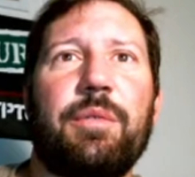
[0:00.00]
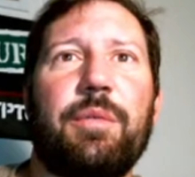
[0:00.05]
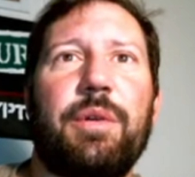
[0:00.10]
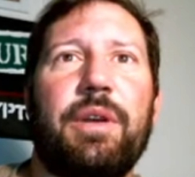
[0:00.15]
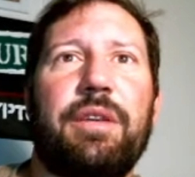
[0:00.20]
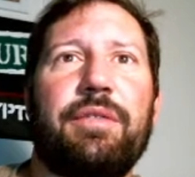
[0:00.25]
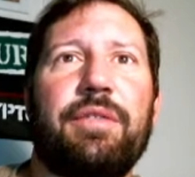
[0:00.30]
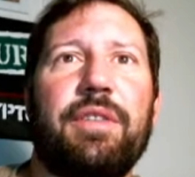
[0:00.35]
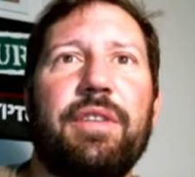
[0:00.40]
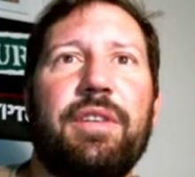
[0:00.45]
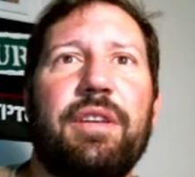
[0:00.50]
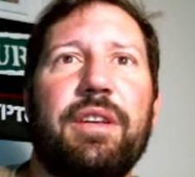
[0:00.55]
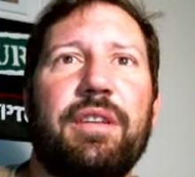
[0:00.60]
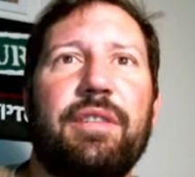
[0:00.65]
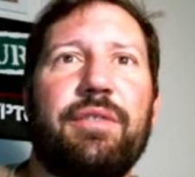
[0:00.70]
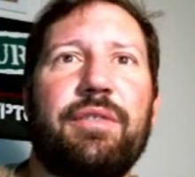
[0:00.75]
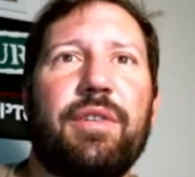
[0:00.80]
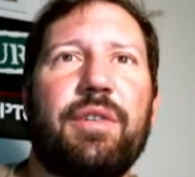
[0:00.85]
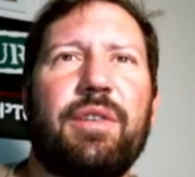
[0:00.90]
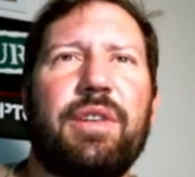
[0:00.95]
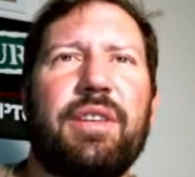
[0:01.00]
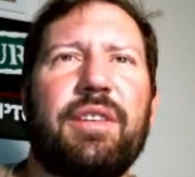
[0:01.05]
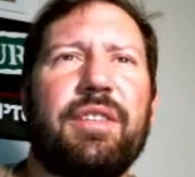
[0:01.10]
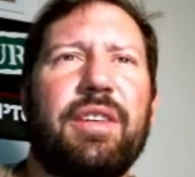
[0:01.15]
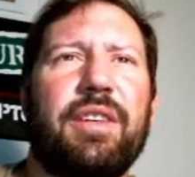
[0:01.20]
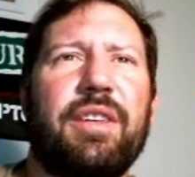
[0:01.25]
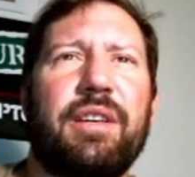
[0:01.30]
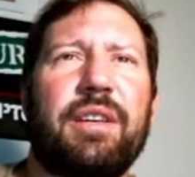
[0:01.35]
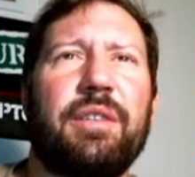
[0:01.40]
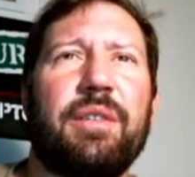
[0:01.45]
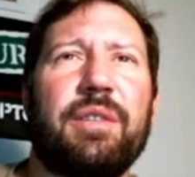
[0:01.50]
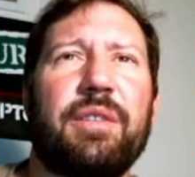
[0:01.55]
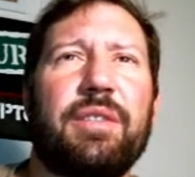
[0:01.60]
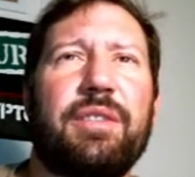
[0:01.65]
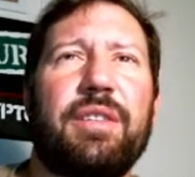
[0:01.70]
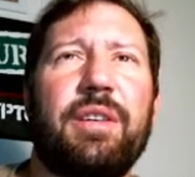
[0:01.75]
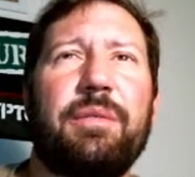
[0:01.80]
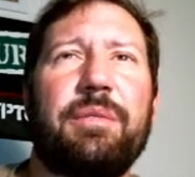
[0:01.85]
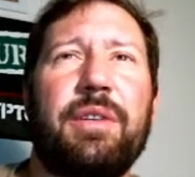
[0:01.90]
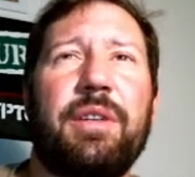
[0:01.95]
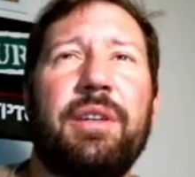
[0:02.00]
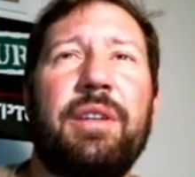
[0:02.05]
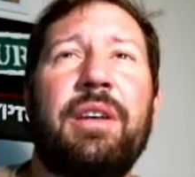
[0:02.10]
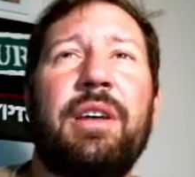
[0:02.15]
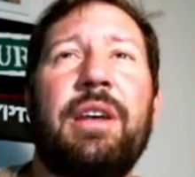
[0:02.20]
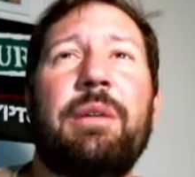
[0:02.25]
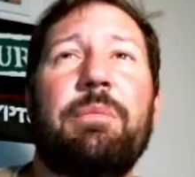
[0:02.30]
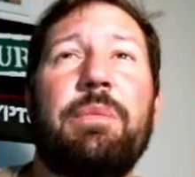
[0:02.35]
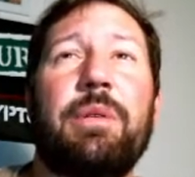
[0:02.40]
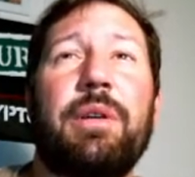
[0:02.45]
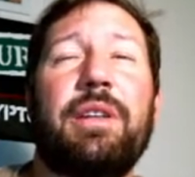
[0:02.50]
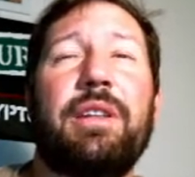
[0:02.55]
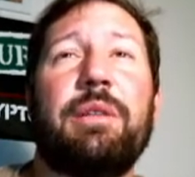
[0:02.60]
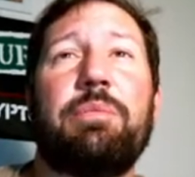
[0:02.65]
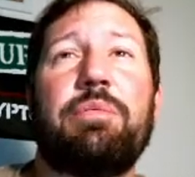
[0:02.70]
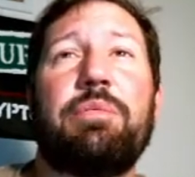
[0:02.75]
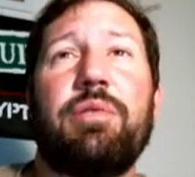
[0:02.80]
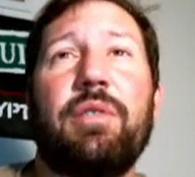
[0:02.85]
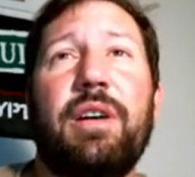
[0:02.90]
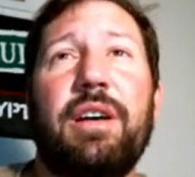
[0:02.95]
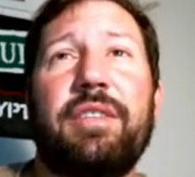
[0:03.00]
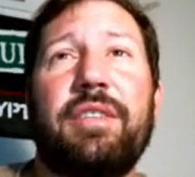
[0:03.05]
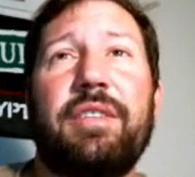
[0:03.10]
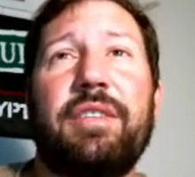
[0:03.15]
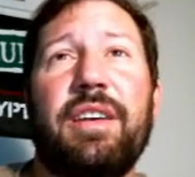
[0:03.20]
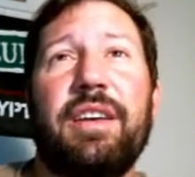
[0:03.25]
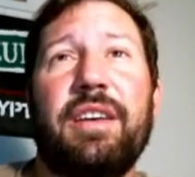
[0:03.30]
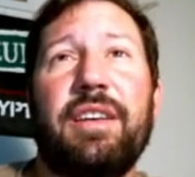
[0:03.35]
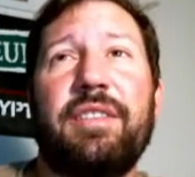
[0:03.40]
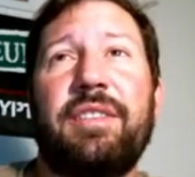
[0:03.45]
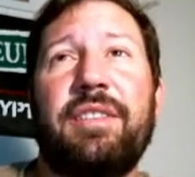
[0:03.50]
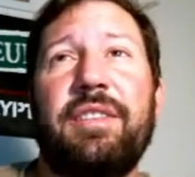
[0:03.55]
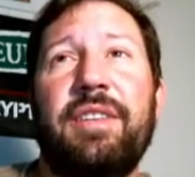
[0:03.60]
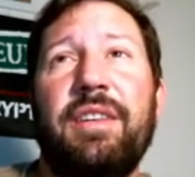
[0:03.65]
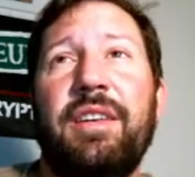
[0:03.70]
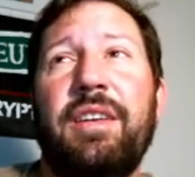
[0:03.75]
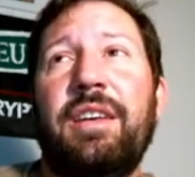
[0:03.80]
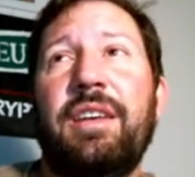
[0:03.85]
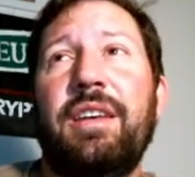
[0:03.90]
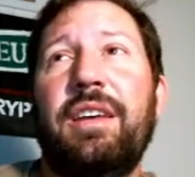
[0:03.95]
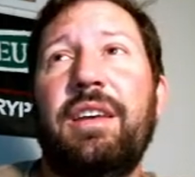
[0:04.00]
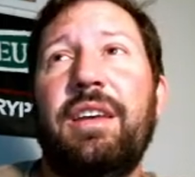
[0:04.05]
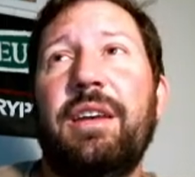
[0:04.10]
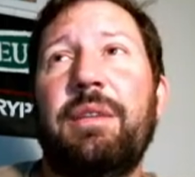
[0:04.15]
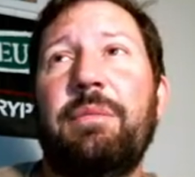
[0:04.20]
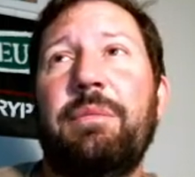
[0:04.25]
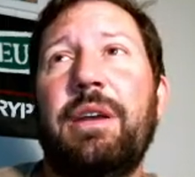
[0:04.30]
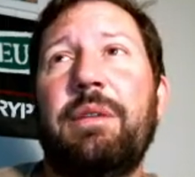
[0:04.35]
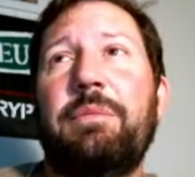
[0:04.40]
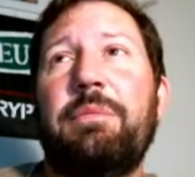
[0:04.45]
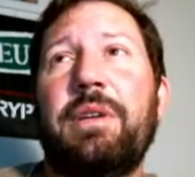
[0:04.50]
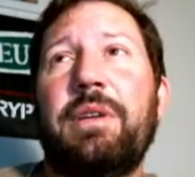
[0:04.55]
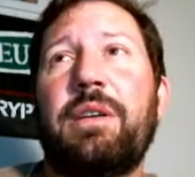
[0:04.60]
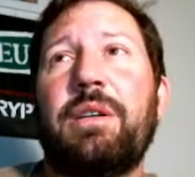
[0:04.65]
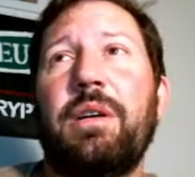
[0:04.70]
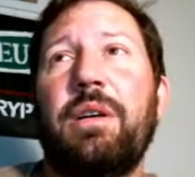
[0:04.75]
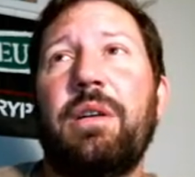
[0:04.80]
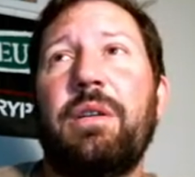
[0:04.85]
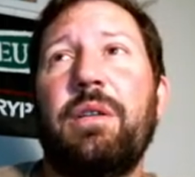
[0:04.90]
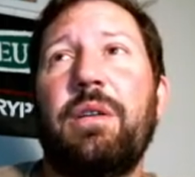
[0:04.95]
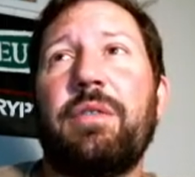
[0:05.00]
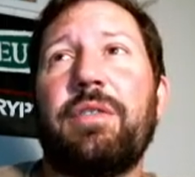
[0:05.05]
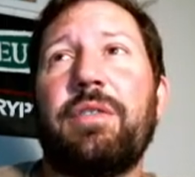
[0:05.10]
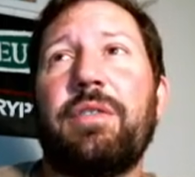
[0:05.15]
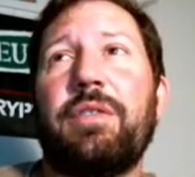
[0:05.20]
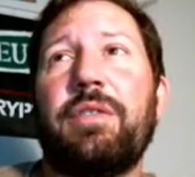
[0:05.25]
wait for the next voting cycle or something. But in the process, it made me go over